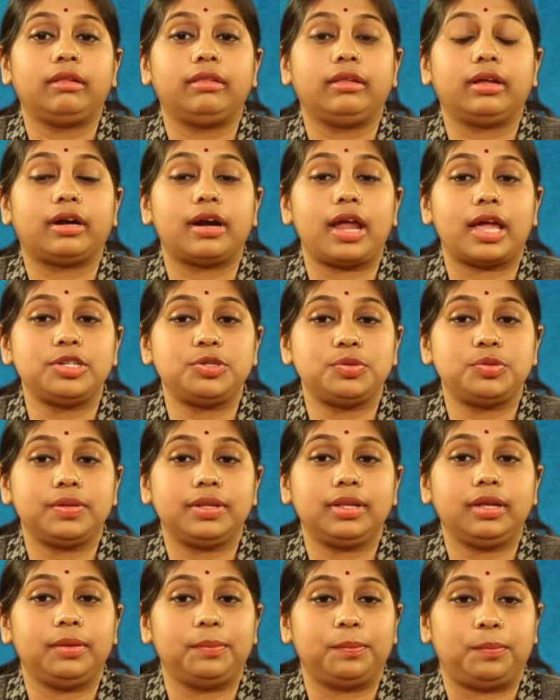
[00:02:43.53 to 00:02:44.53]
The gradual
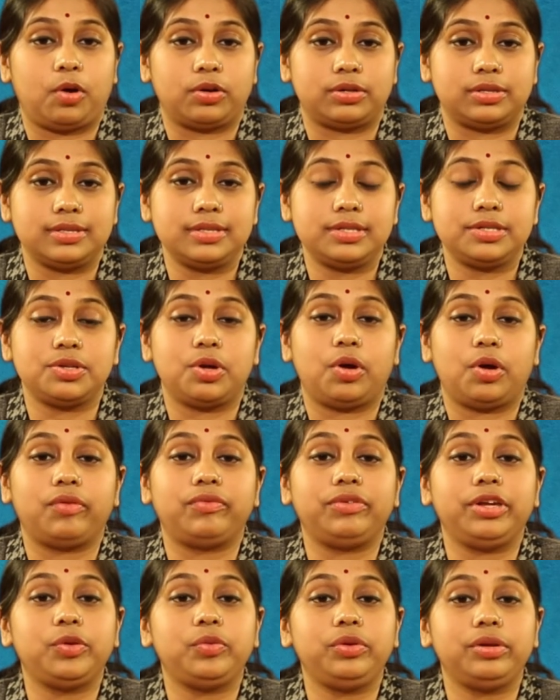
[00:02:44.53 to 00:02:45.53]
importance
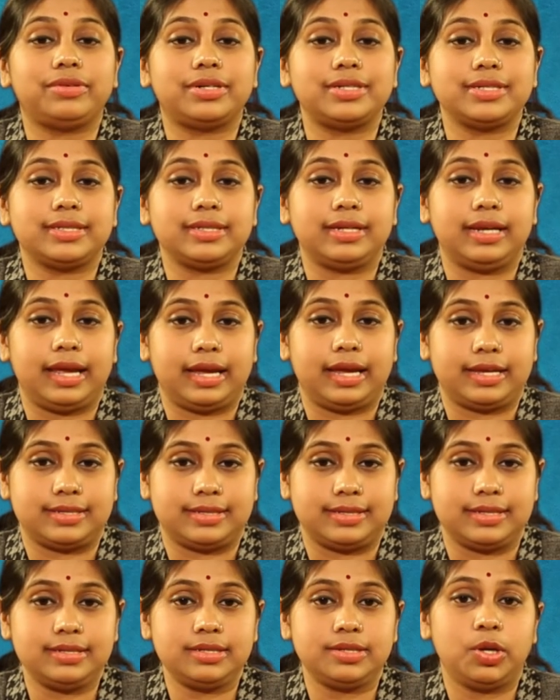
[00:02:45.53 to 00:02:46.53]
of universal
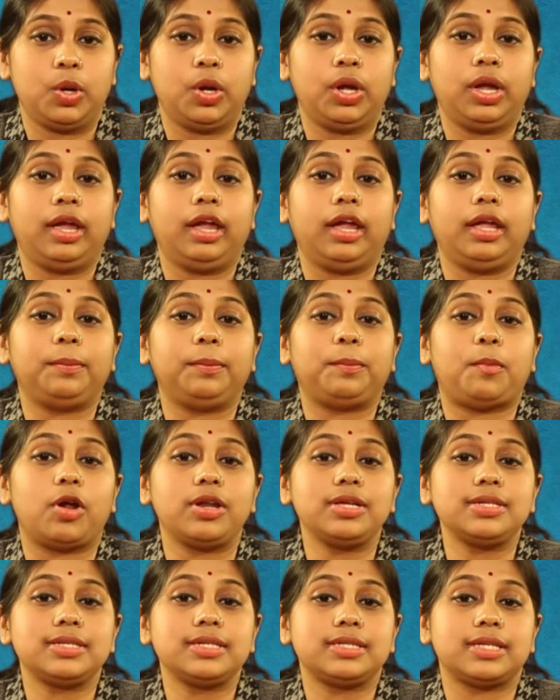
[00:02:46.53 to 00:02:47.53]
access in
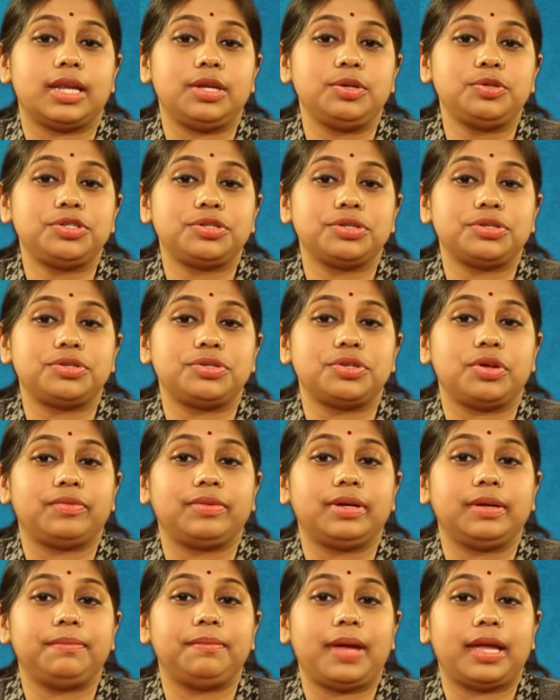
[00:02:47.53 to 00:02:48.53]
policy solutions of
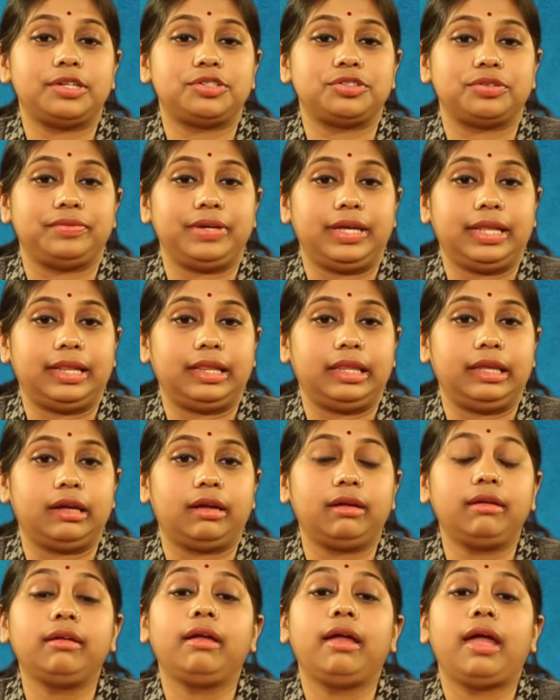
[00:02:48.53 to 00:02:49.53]
Government of
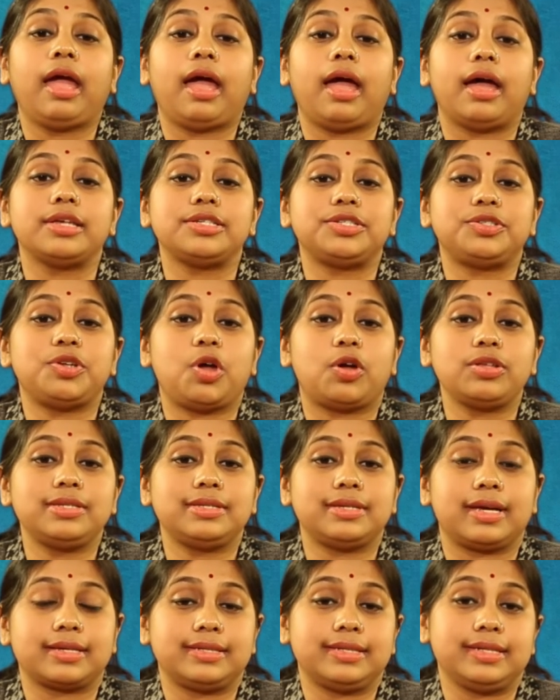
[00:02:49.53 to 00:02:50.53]
India has not
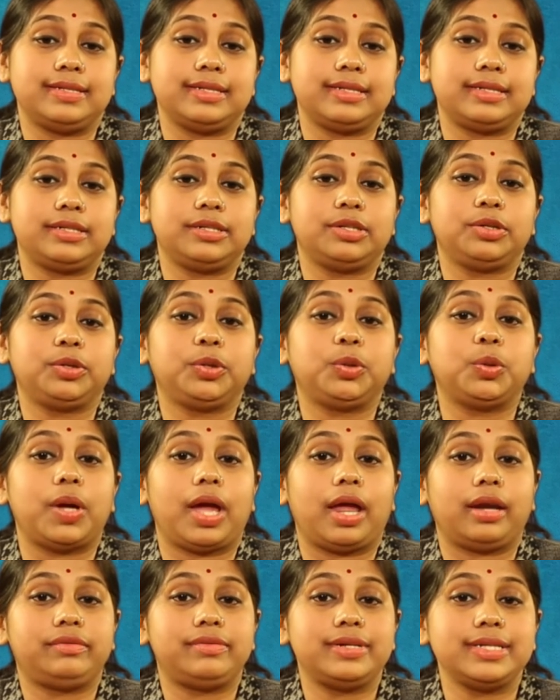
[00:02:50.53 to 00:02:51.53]
succeeded to
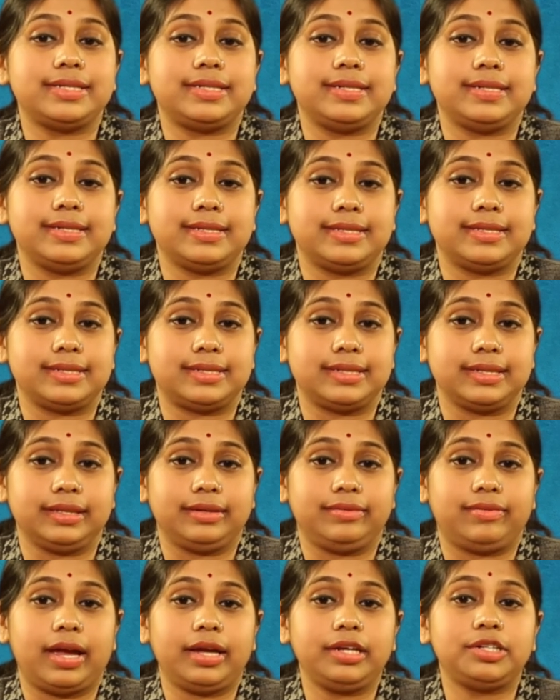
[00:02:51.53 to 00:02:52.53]
address the digital
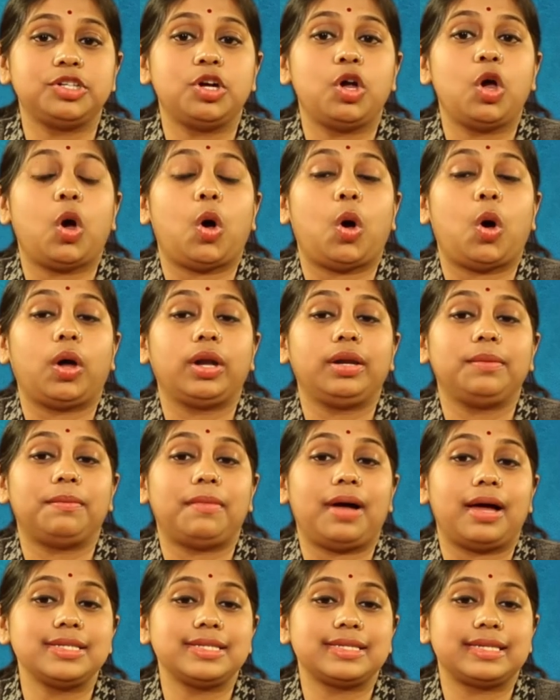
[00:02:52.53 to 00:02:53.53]
divide on a
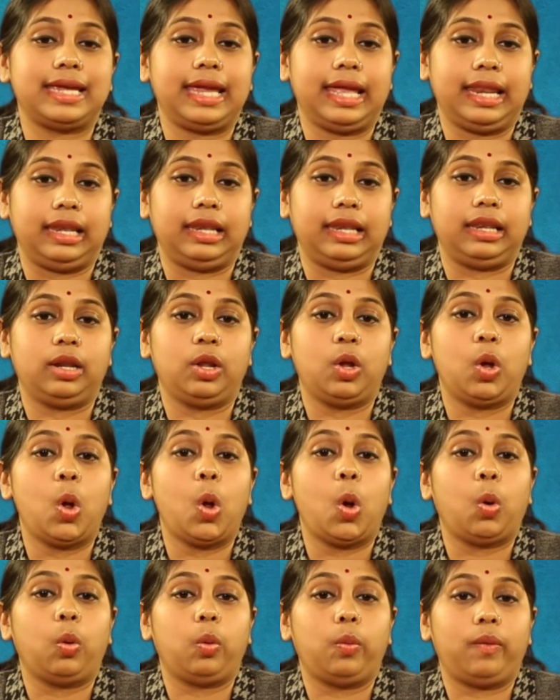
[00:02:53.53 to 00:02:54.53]
mass scale,
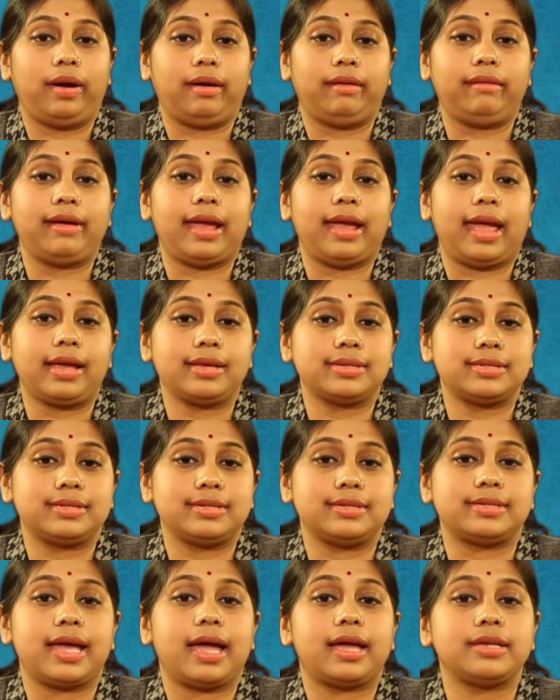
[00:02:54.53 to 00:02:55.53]
where
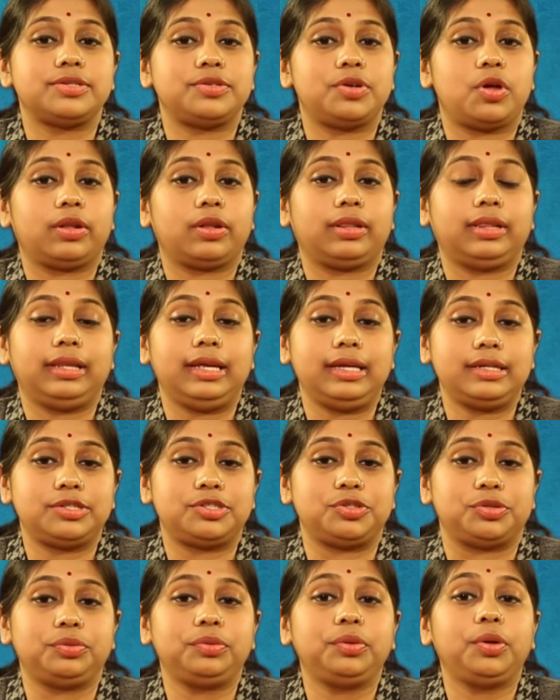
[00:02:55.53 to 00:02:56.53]
access has not led
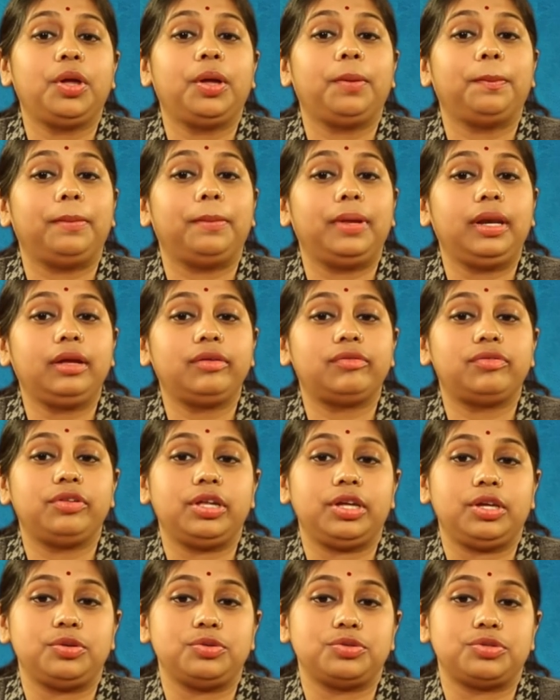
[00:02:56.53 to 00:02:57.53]
to meaningful
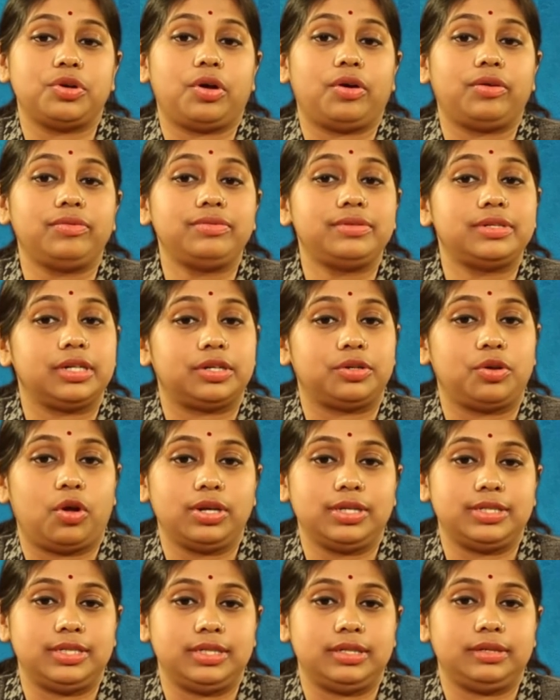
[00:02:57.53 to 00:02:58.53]
use of
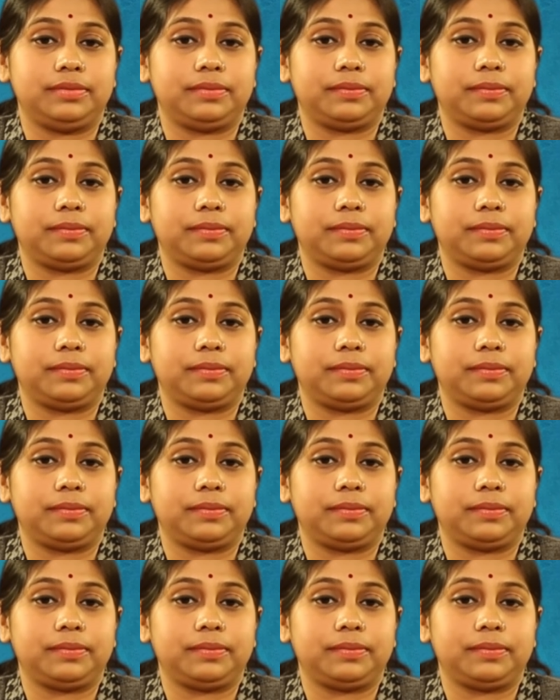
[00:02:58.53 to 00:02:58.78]
technology.